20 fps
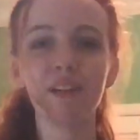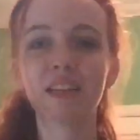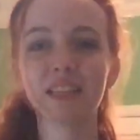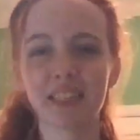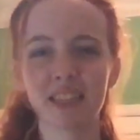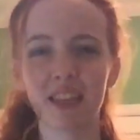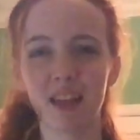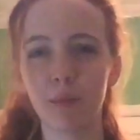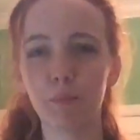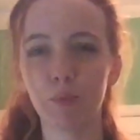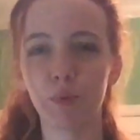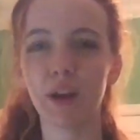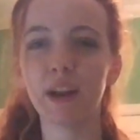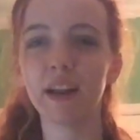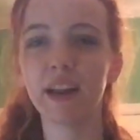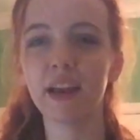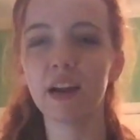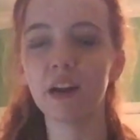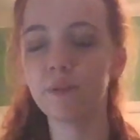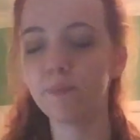of in a slump
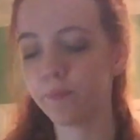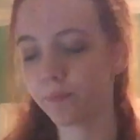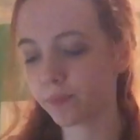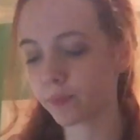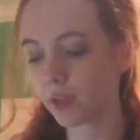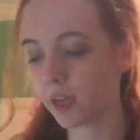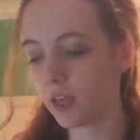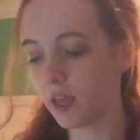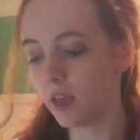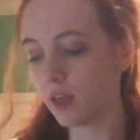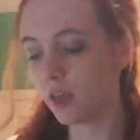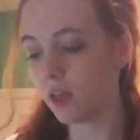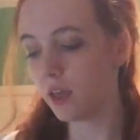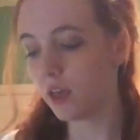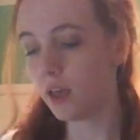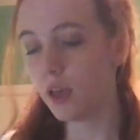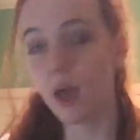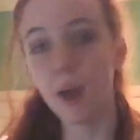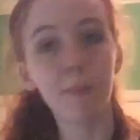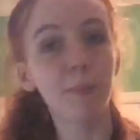right now
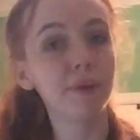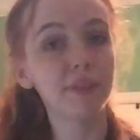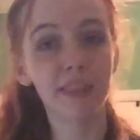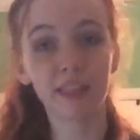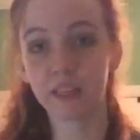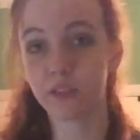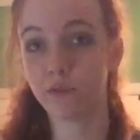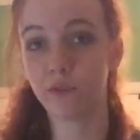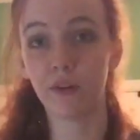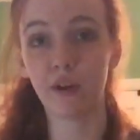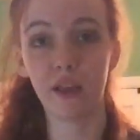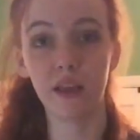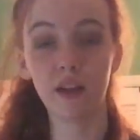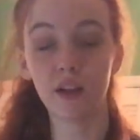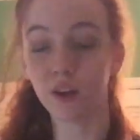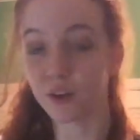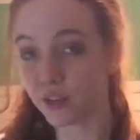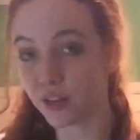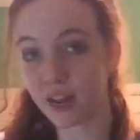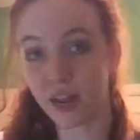but that's fine.
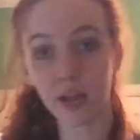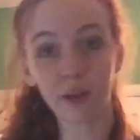I'll get